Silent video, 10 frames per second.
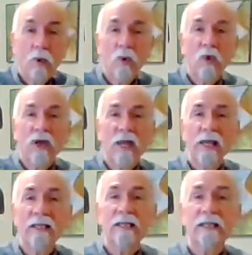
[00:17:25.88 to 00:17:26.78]
Pull the
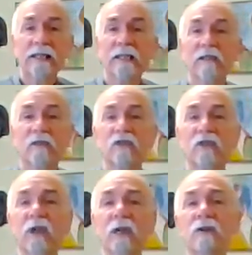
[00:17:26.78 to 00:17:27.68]
hands in and let's
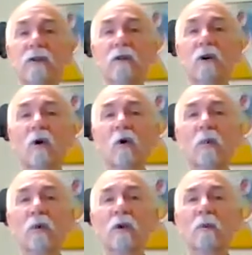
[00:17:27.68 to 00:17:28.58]
change it.
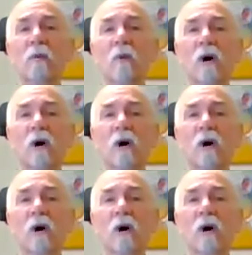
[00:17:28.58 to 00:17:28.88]
Open up